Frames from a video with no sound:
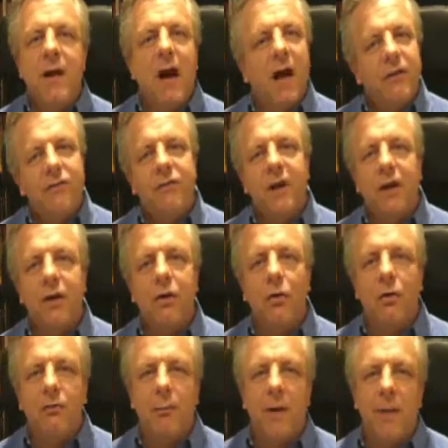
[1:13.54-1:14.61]
I set a
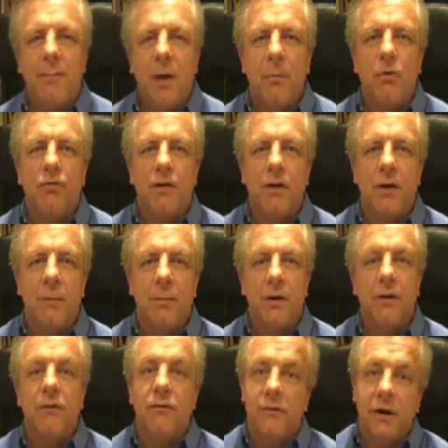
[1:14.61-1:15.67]
goal for my publishing
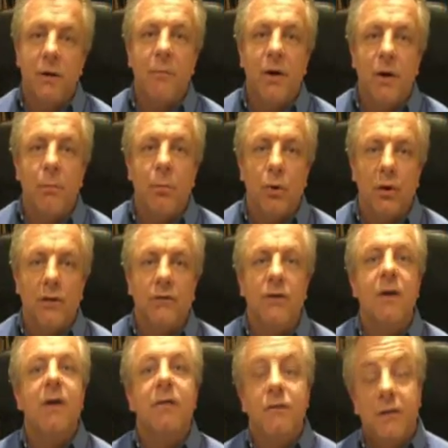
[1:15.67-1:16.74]
company, Starbell Books,
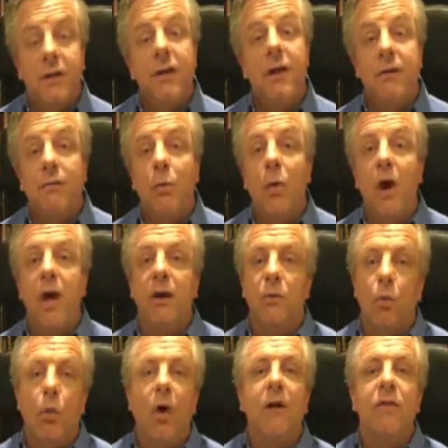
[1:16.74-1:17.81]
to give away
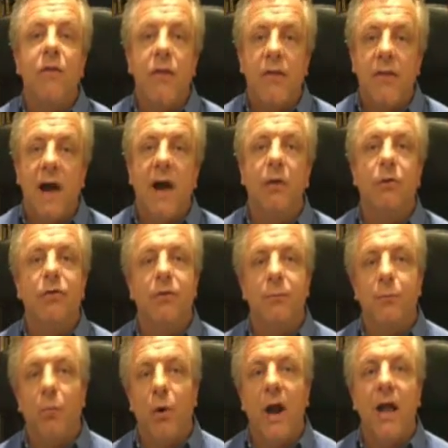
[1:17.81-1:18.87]

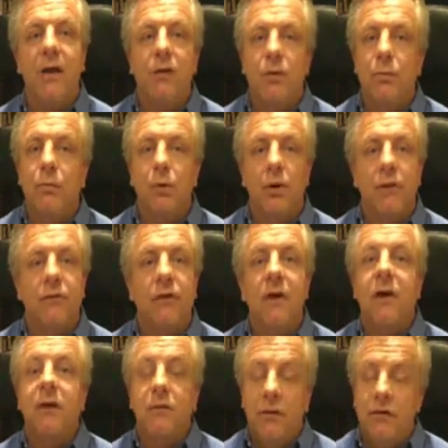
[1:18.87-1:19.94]
1,000 brand new books
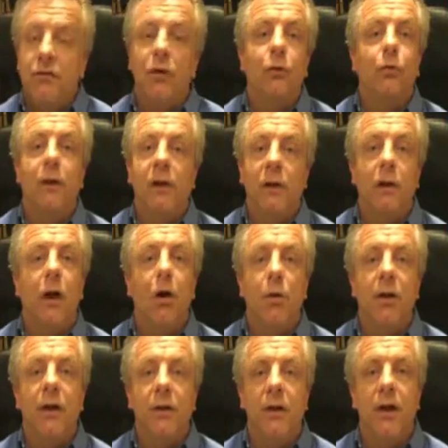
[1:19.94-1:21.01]
to children in
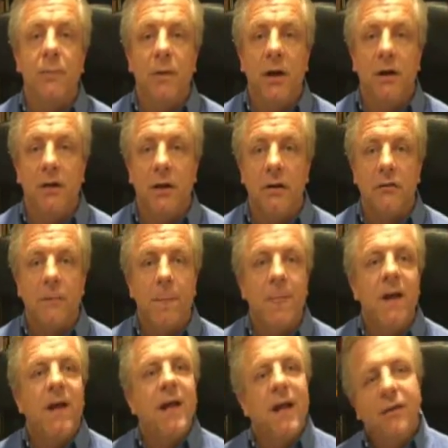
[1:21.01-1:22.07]
low income areas,
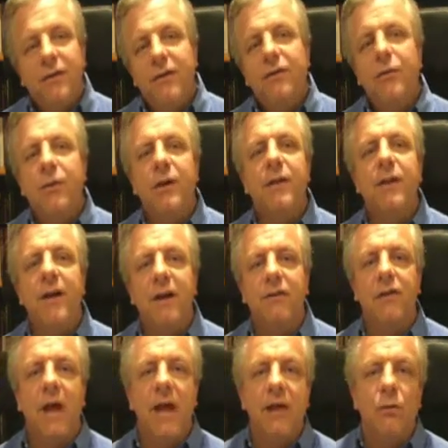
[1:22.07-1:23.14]
and to do it in the
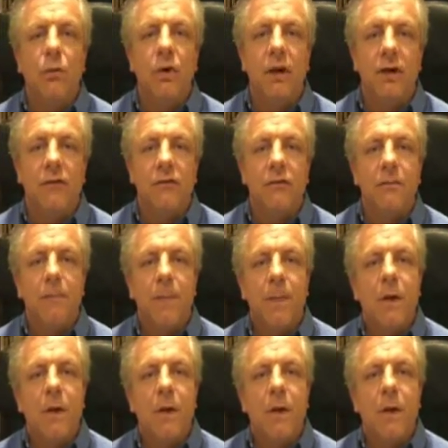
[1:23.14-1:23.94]
next eight weeks.